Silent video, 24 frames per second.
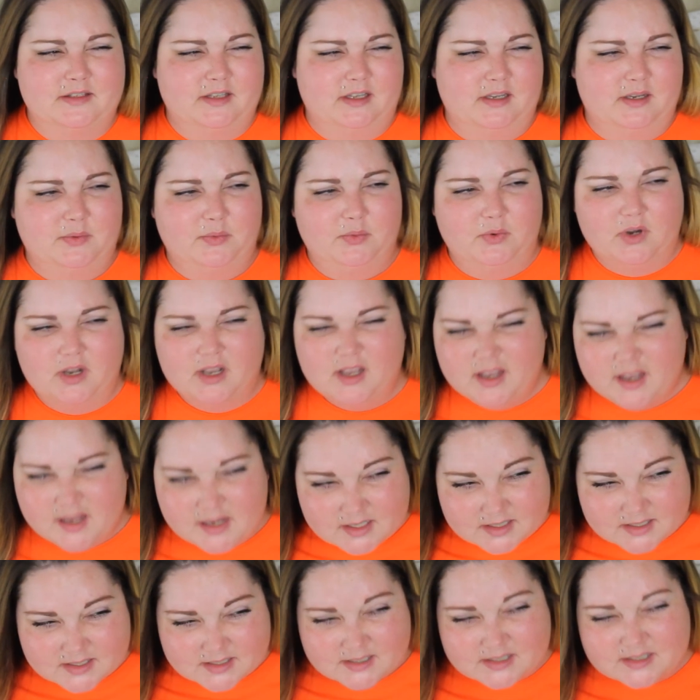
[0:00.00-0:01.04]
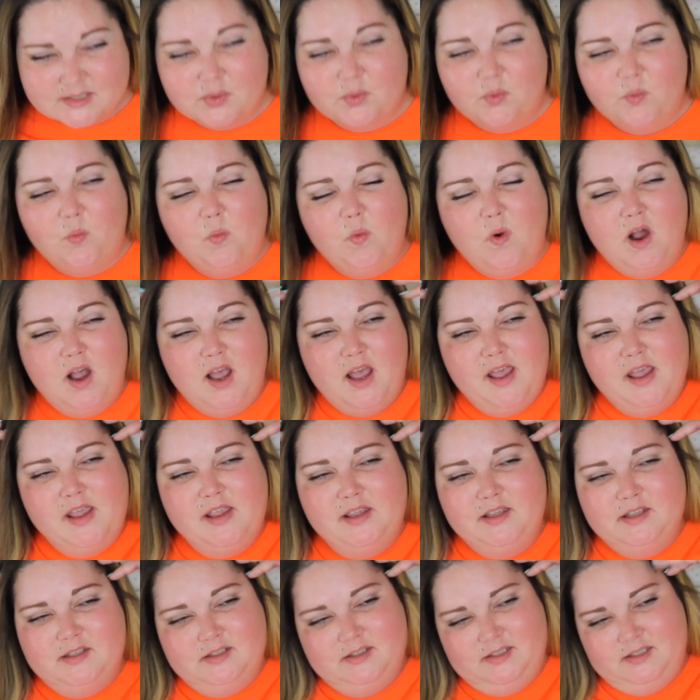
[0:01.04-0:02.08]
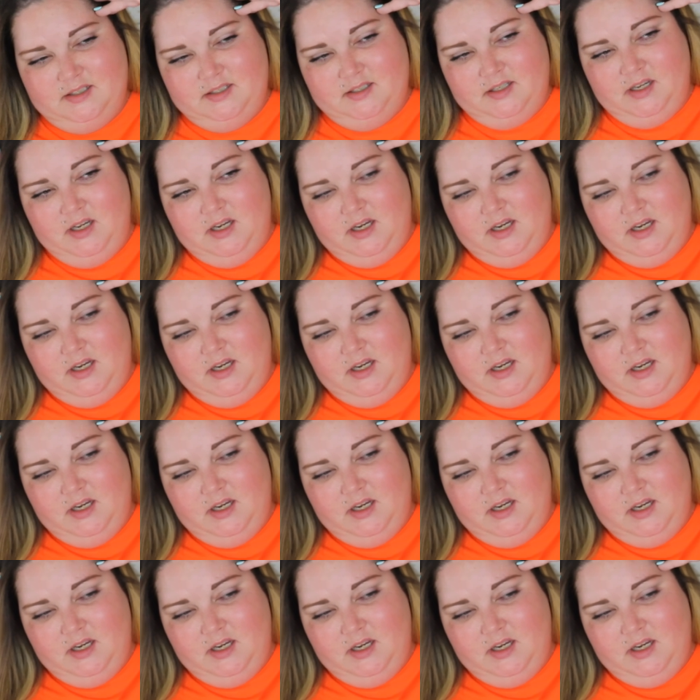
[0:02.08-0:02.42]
Like, what? What?